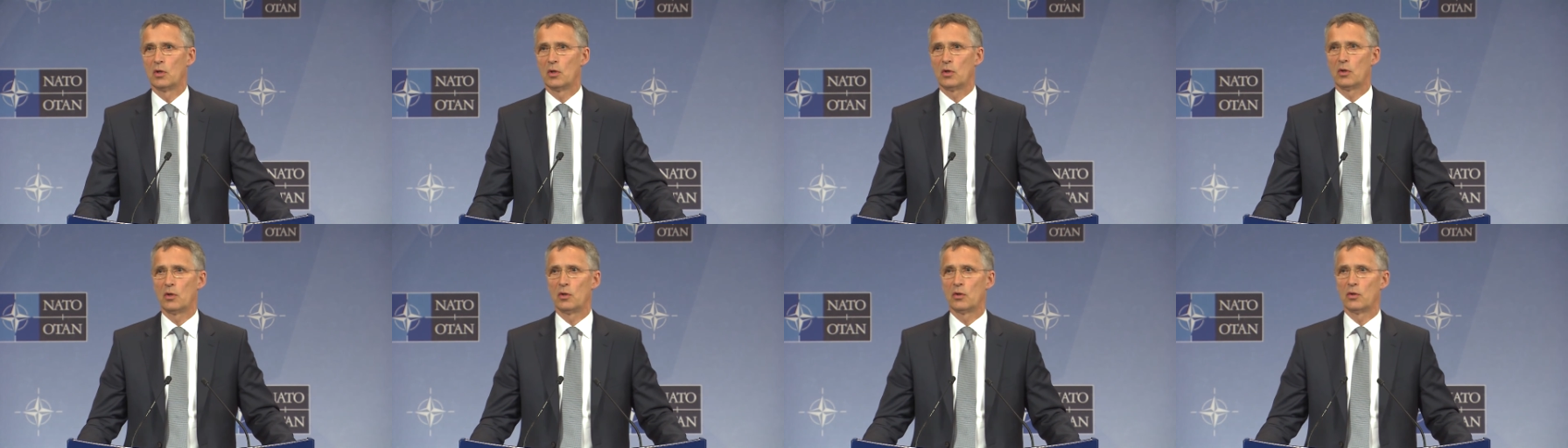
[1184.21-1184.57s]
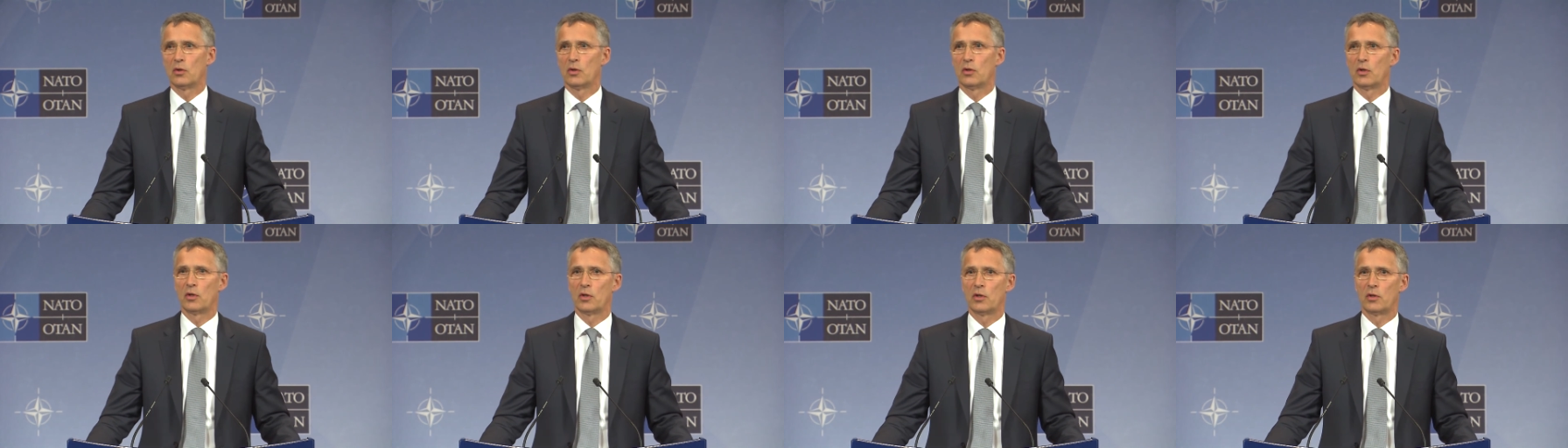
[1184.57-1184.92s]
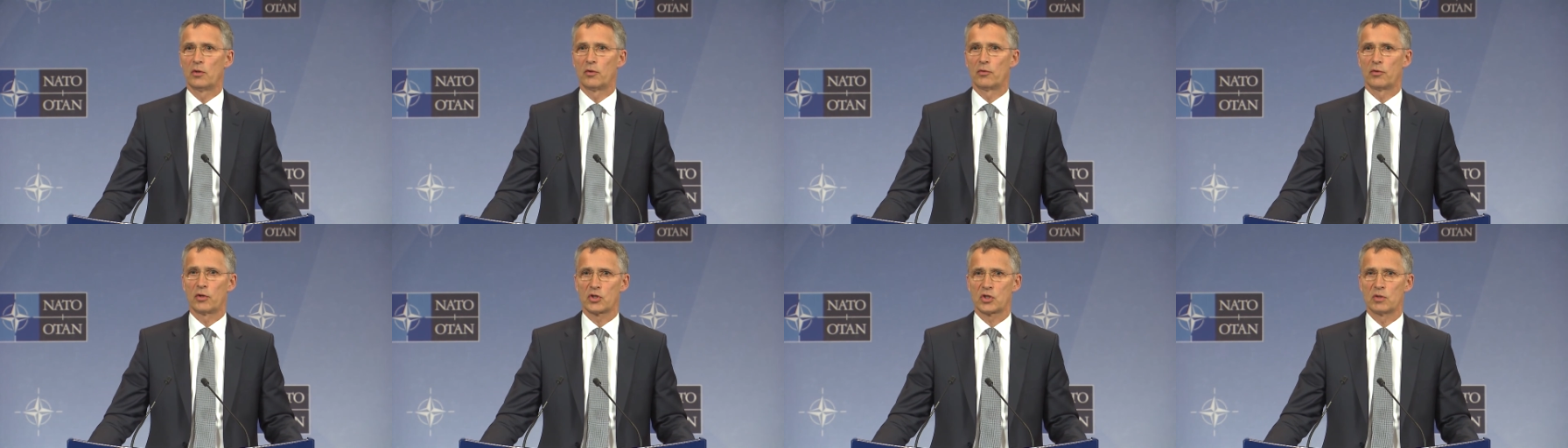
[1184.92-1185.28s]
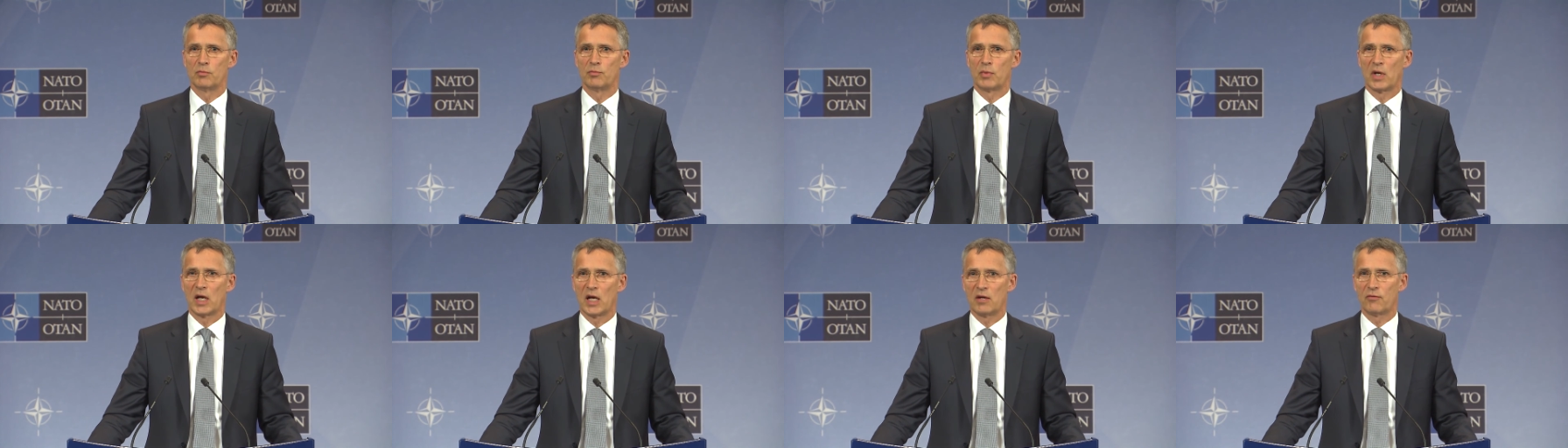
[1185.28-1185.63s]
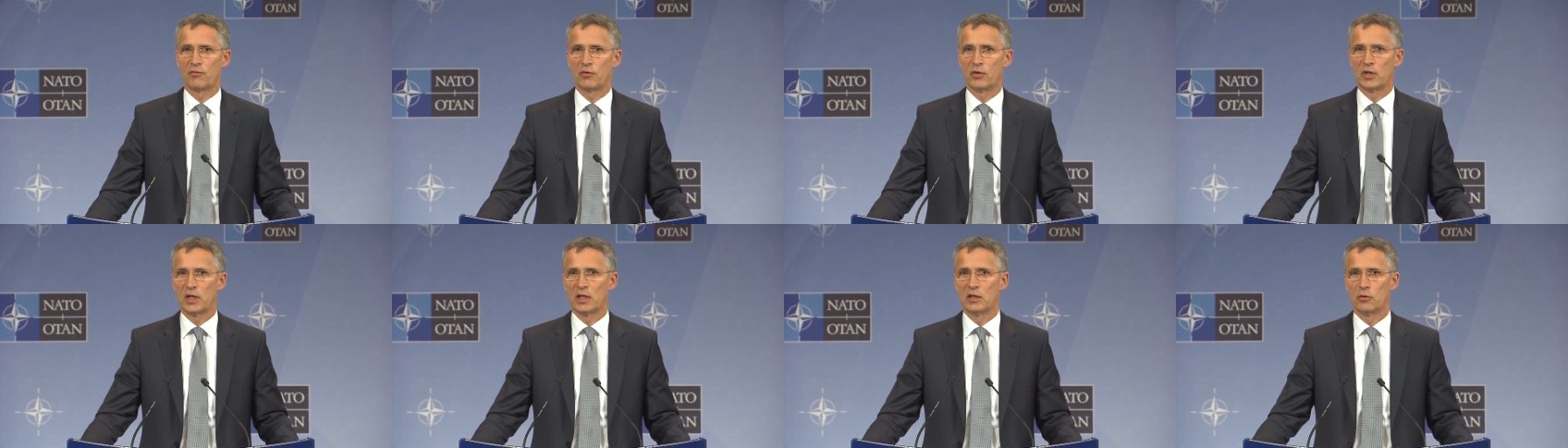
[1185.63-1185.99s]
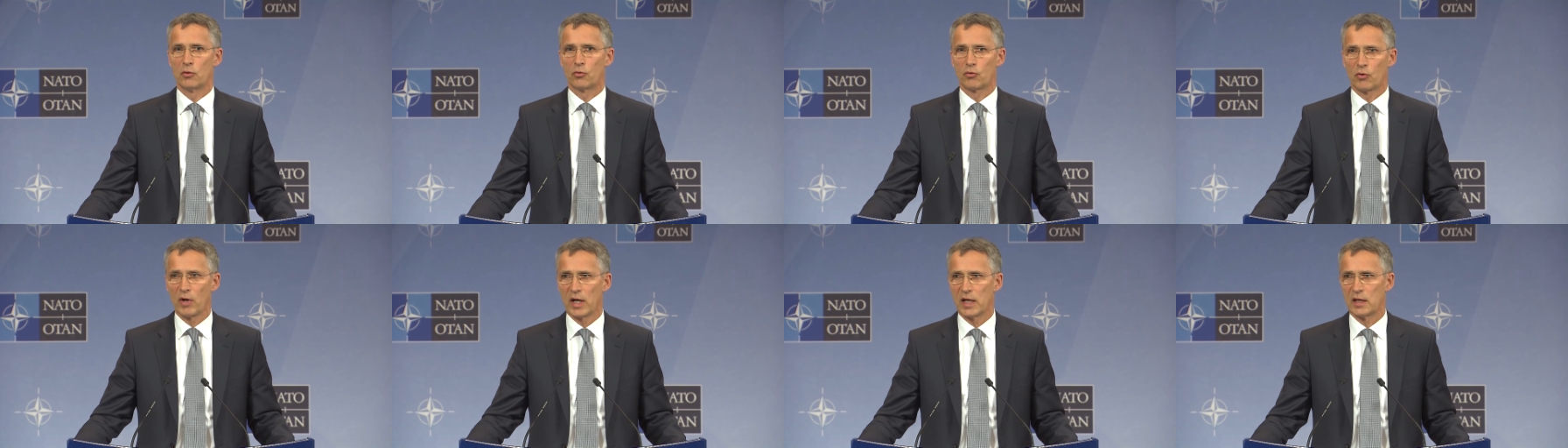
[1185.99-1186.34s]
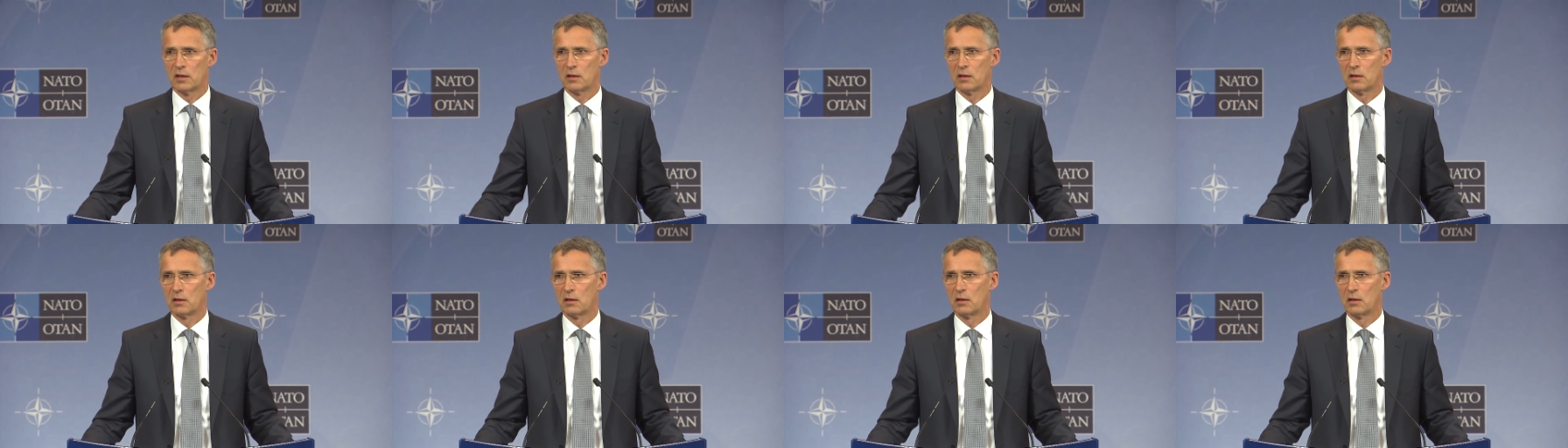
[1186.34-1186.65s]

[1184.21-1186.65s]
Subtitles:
on the Russian behavior in Ukraine.